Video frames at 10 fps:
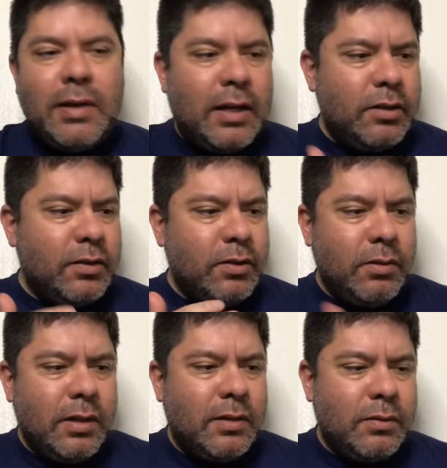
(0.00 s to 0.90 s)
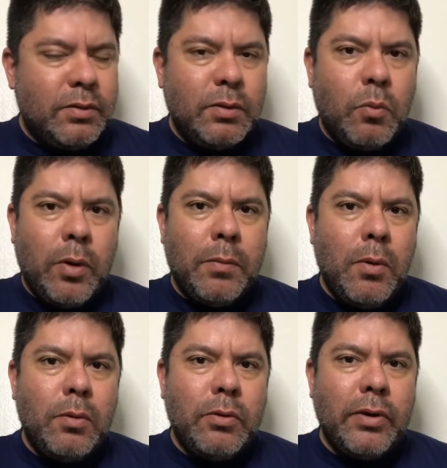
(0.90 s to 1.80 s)
I just saw that there was a
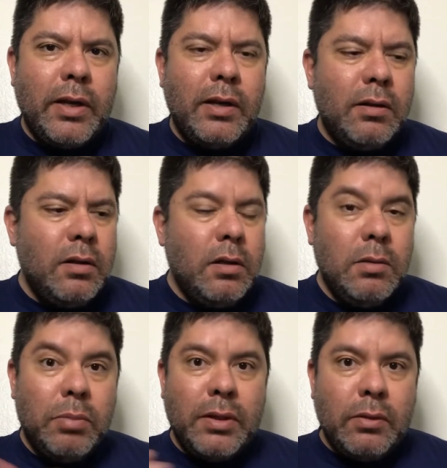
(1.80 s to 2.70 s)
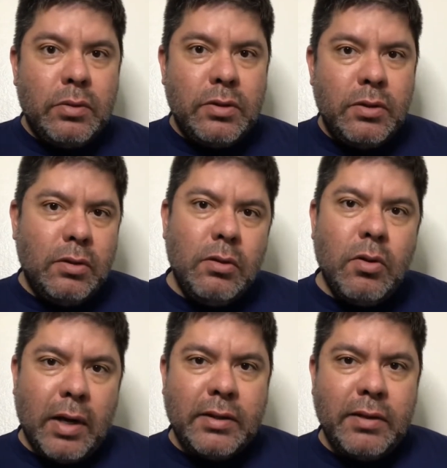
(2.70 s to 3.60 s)
wormhole created, but there was no
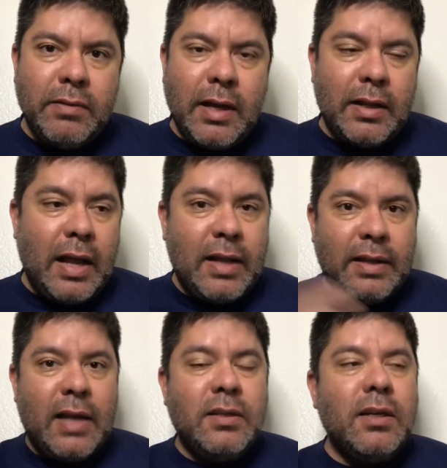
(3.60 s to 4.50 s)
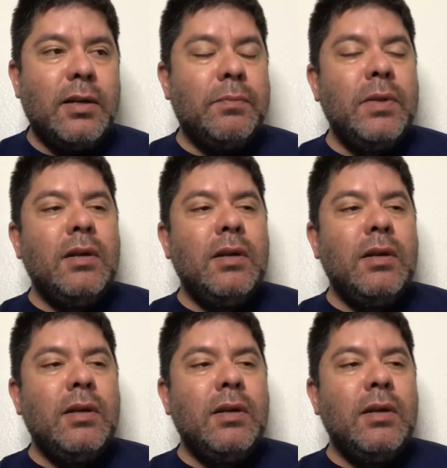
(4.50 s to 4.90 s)
activity at, at that time.